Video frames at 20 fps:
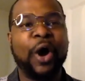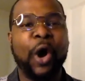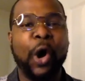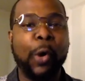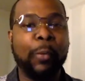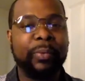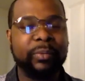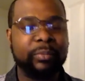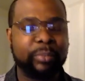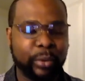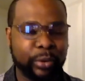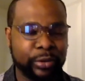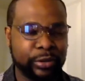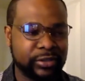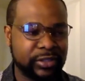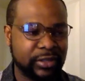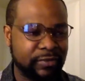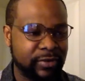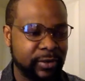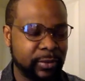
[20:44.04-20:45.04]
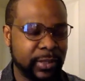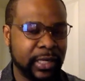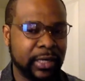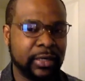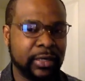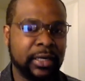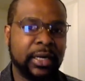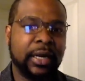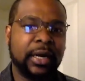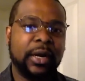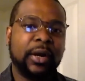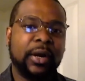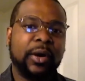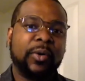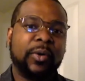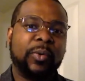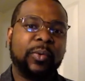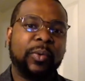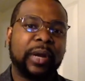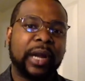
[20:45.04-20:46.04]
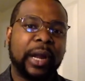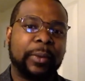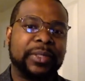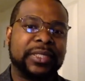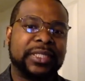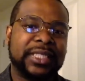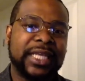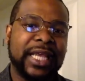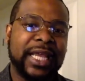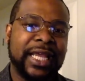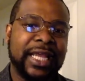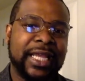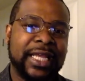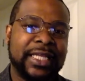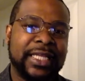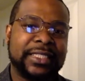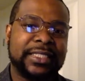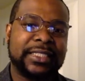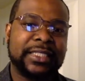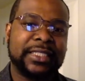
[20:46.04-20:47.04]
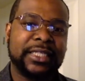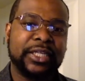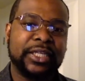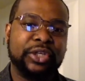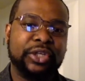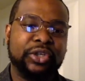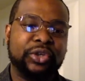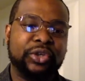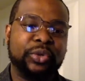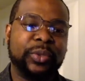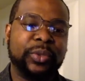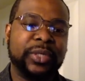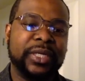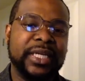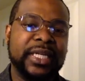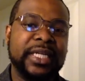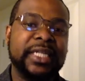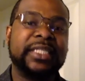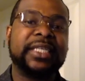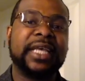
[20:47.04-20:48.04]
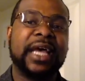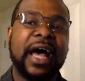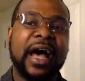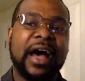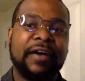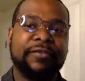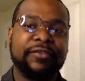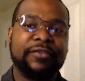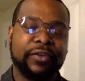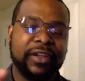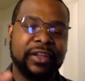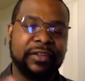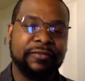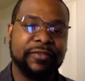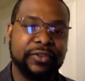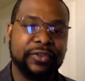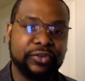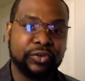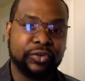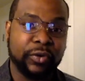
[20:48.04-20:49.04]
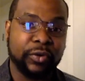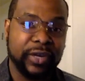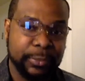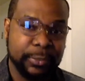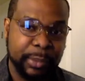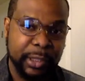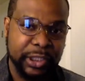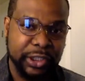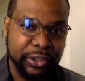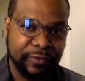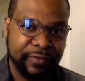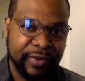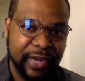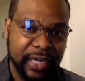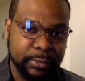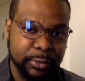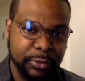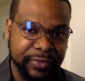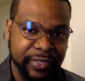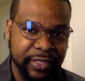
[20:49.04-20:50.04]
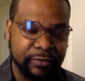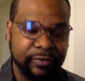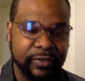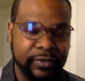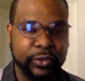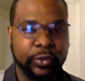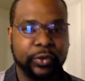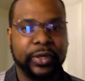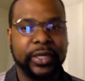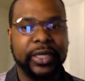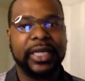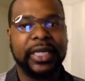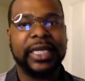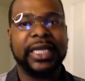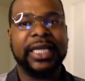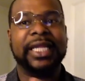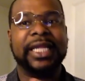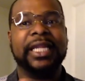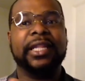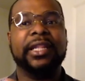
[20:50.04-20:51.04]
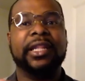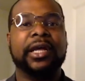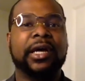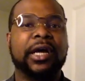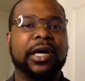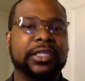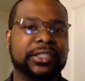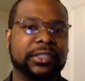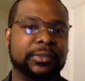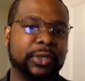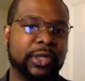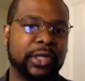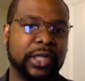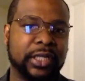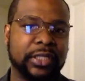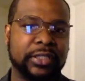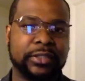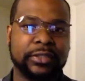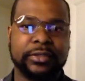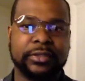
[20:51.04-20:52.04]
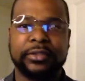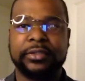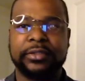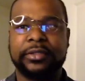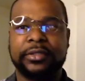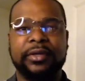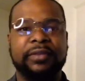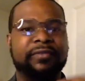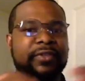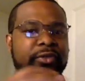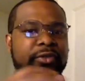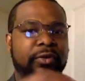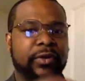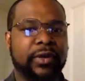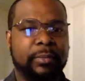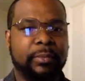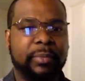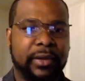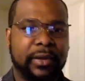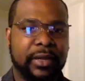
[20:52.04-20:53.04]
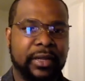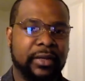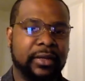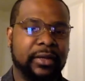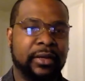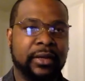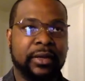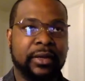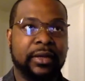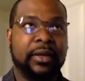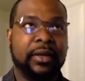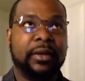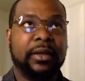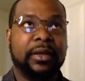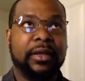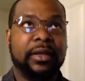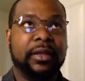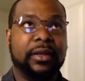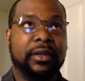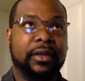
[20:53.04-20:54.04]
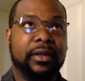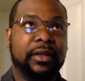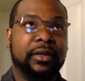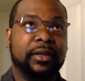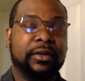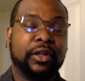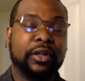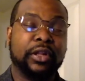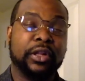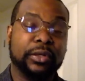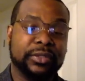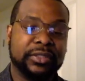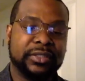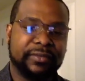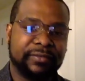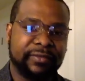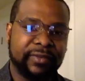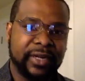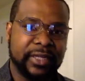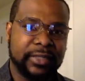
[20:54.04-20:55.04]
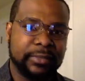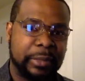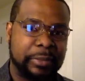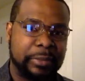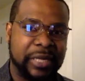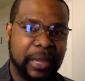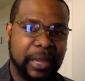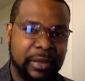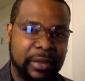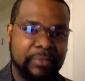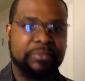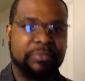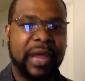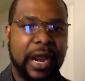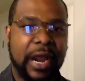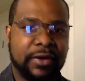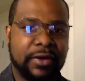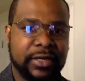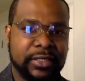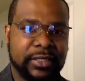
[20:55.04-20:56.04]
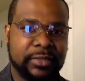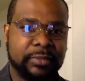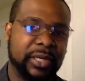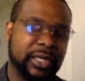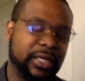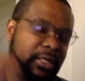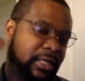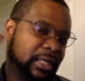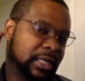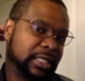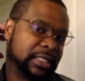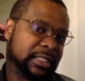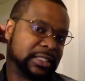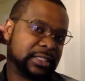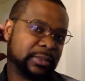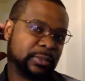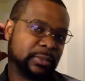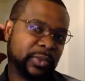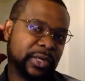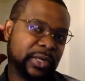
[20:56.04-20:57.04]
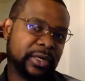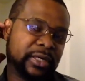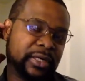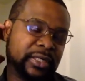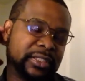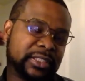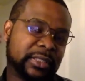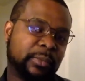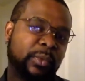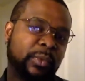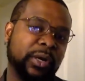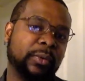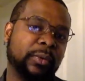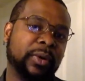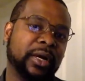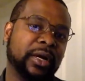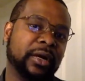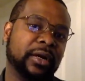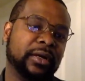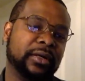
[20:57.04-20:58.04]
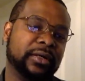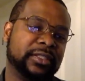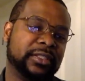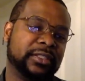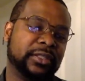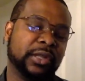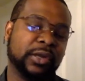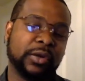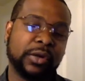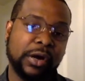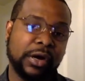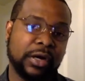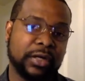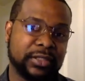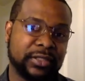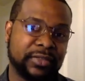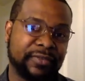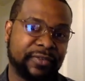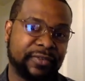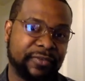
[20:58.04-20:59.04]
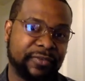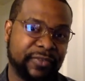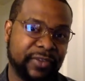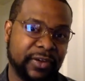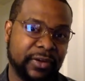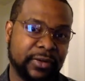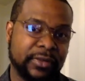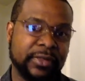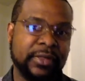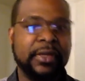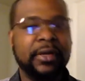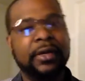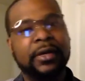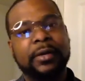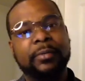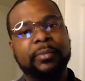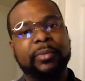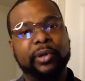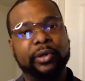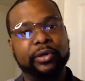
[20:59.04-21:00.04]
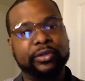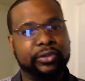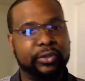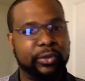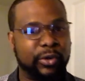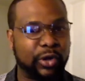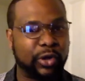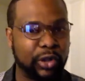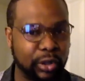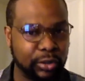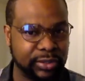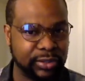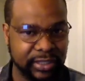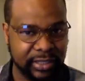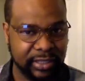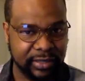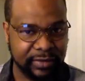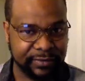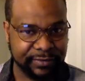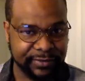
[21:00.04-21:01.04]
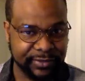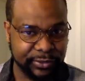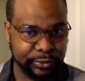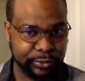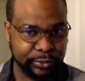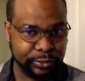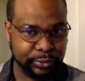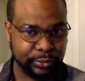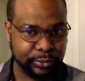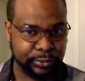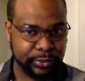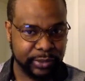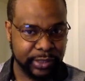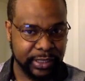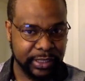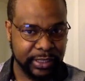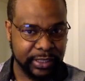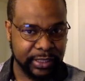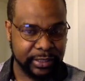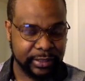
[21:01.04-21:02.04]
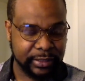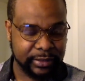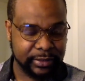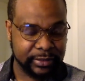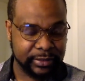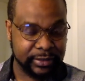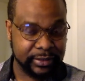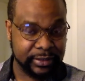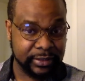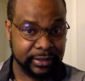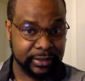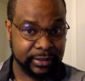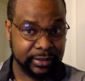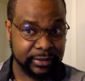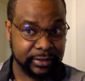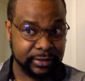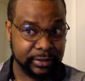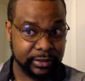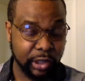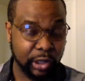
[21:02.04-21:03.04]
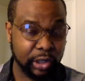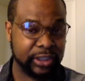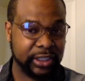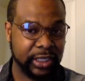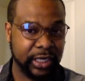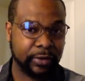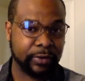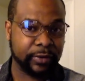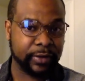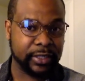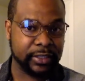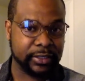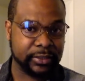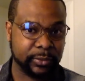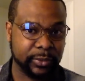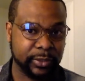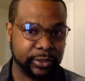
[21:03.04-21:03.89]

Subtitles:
open borders everywhere. What I would say is you would need to have your inventory, especially your fast moving inventory, in the customer clusters. So inventory in close to France, maybe not in Paris, but somewhere where it's low cost to fulfill, but also close enough to the large areas